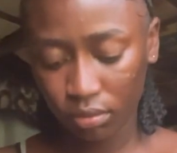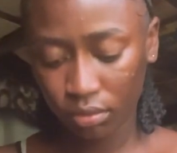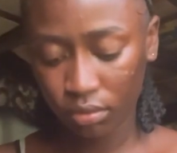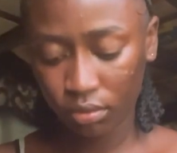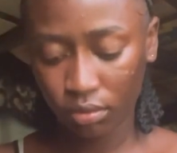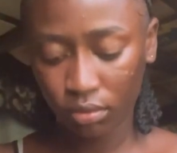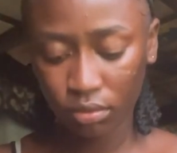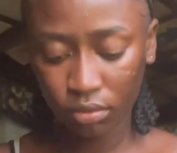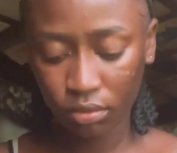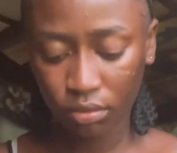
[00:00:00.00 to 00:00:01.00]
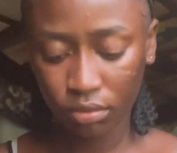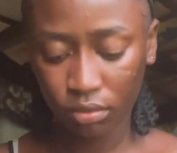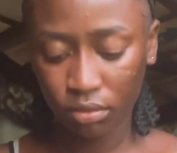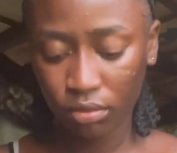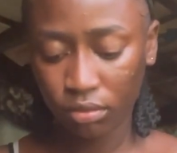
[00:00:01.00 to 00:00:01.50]

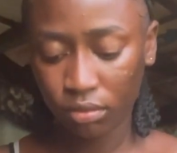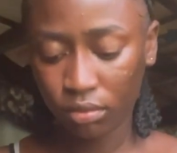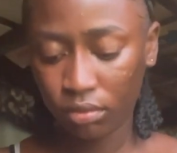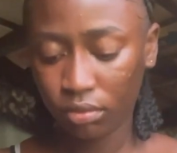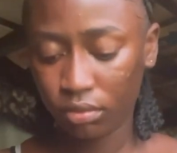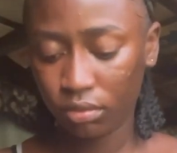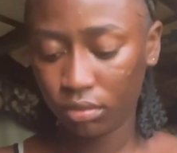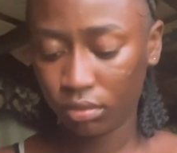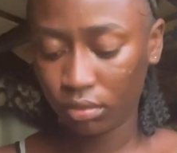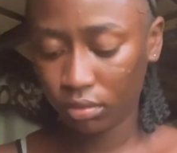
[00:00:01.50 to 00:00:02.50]
(no one is talking)